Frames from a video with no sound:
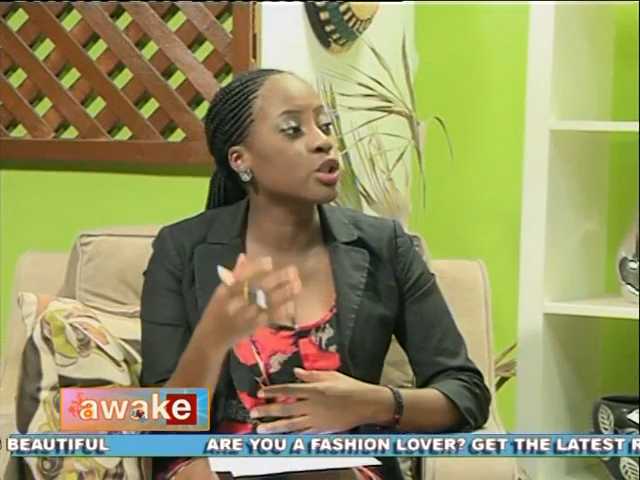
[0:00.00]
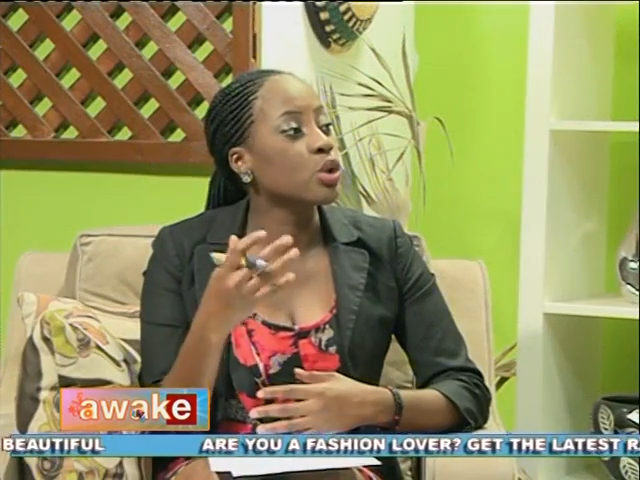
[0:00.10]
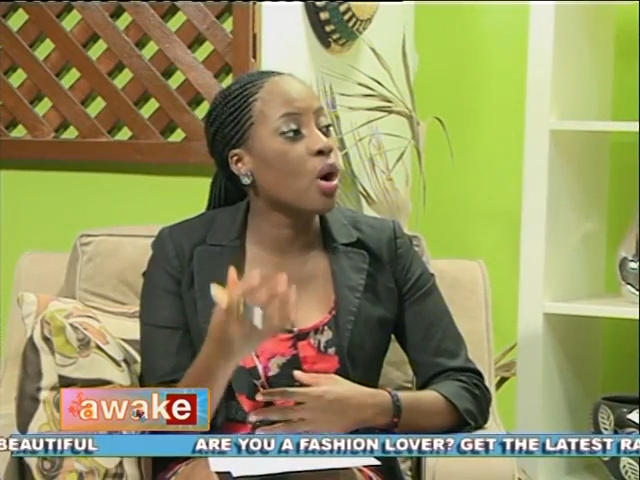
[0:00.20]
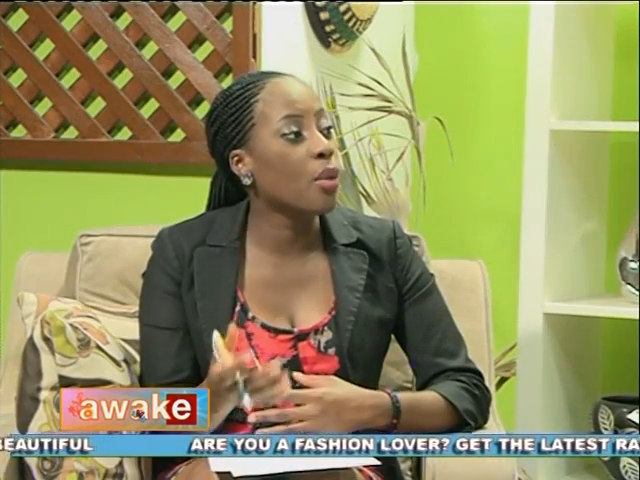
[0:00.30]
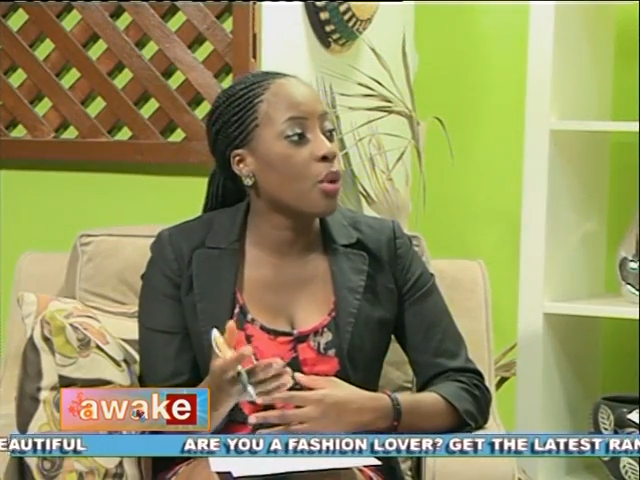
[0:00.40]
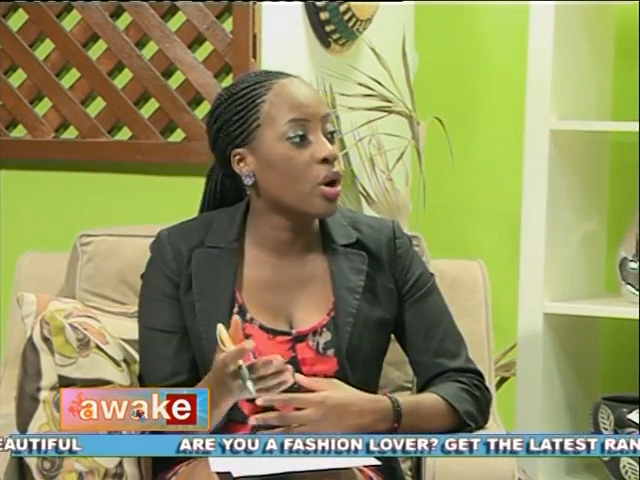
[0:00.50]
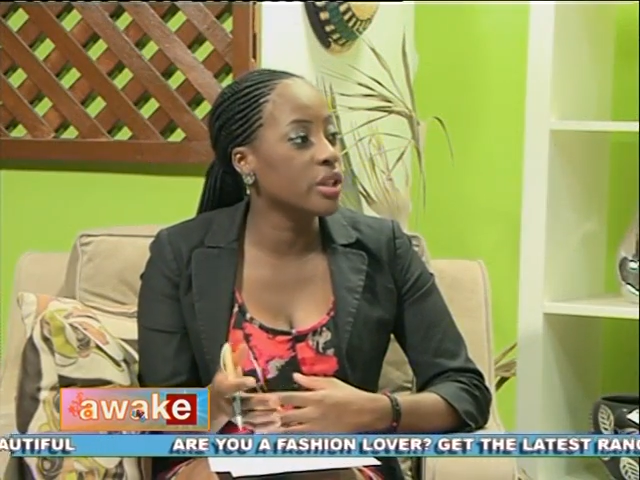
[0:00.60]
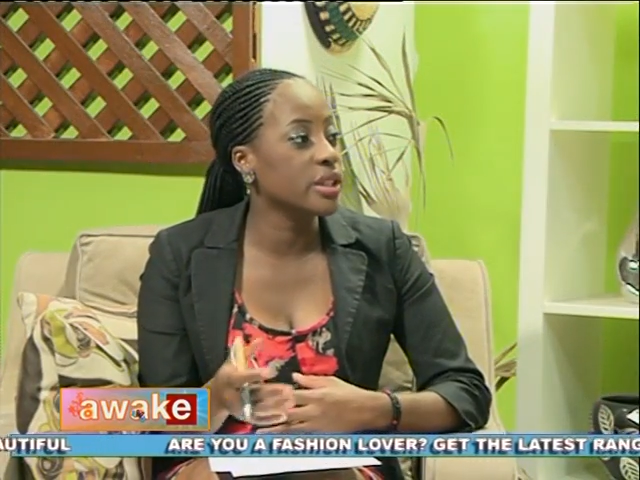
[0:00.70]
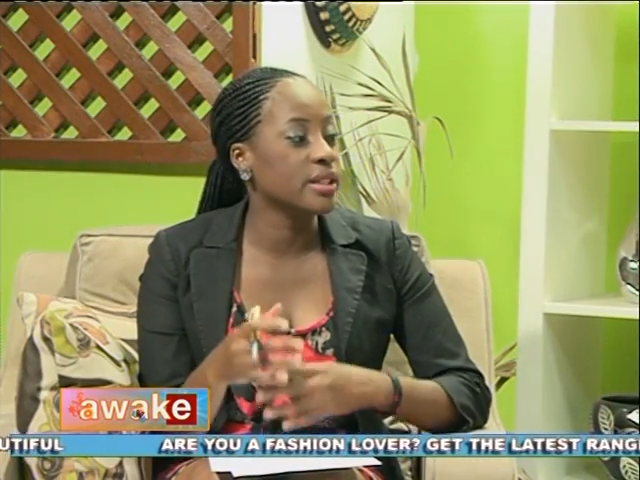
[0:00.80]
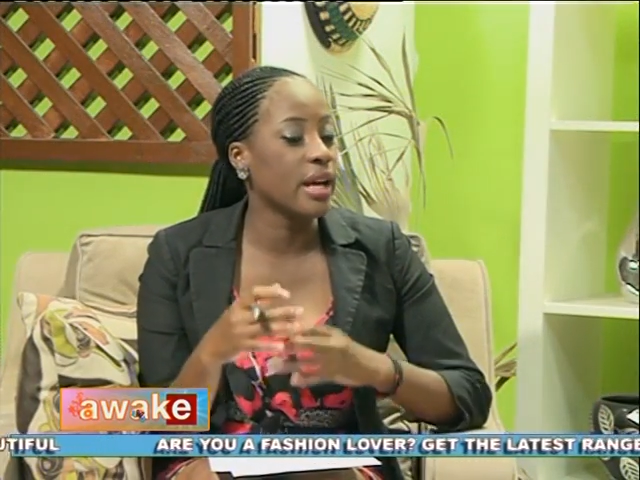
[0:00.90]
top
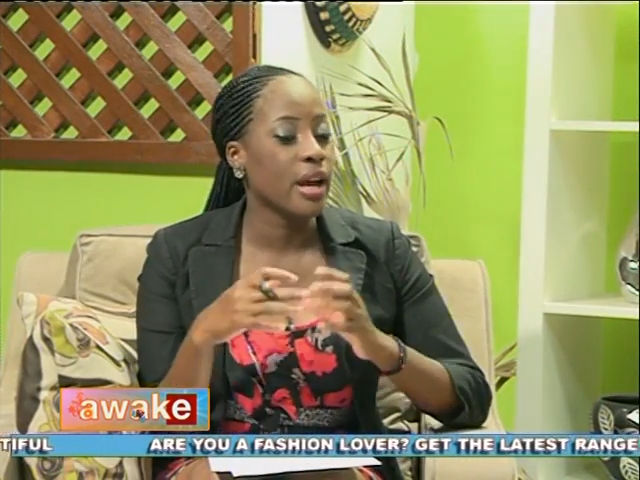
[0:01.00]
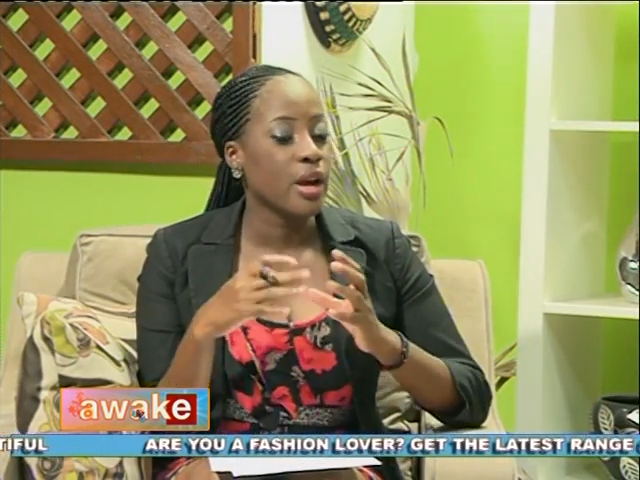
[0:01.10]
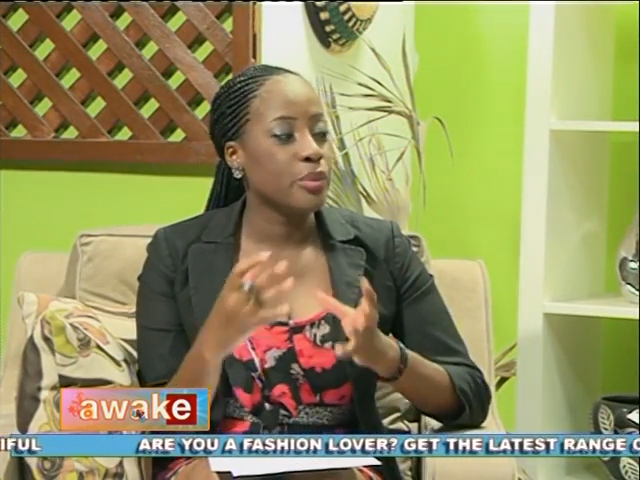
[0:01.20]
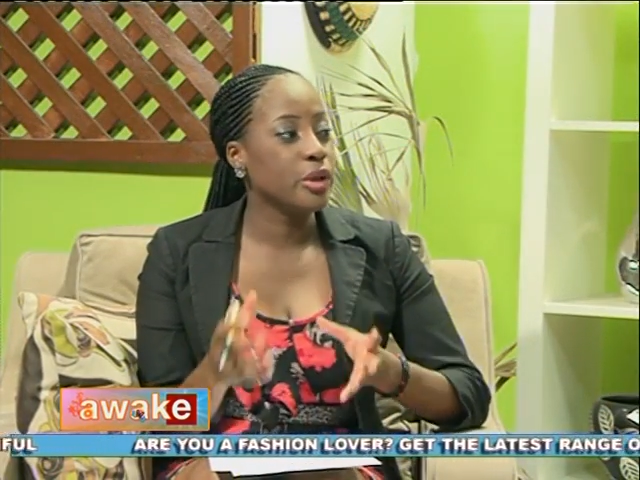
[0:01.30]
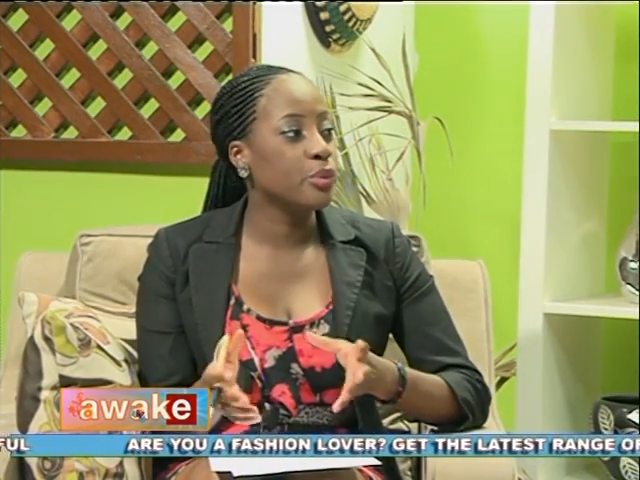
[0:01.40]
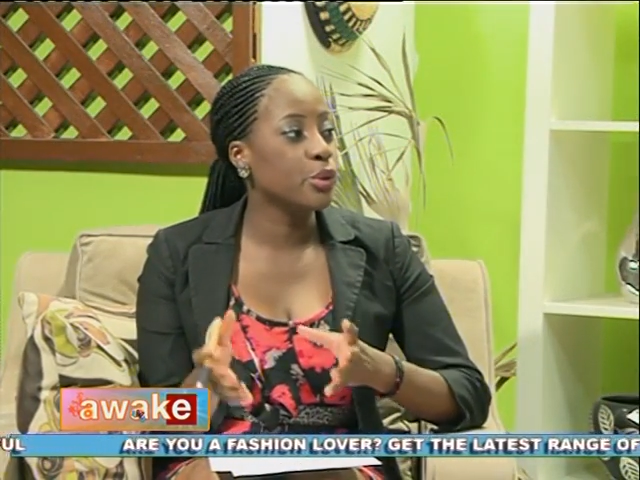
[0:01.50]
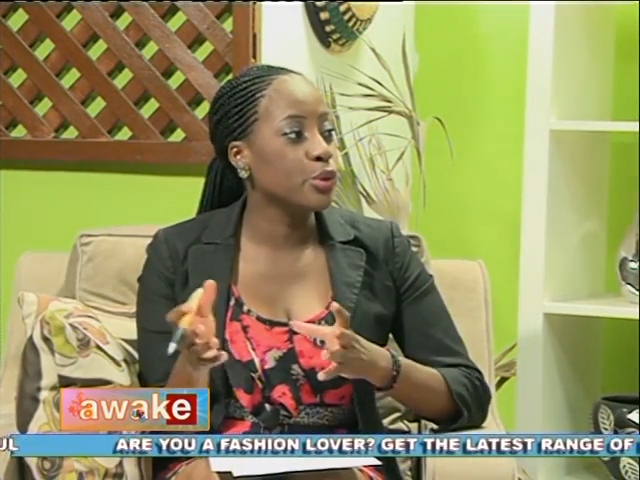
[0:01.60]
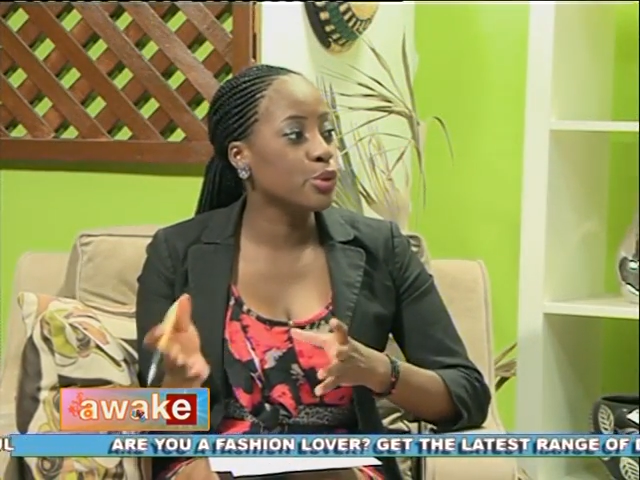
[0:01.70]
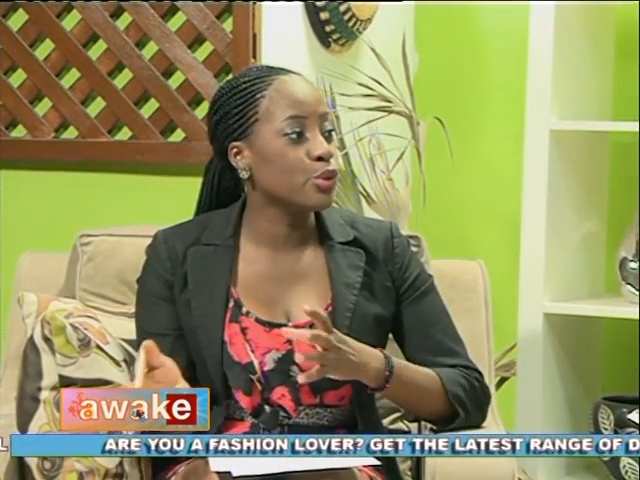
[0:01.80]
colleges that people used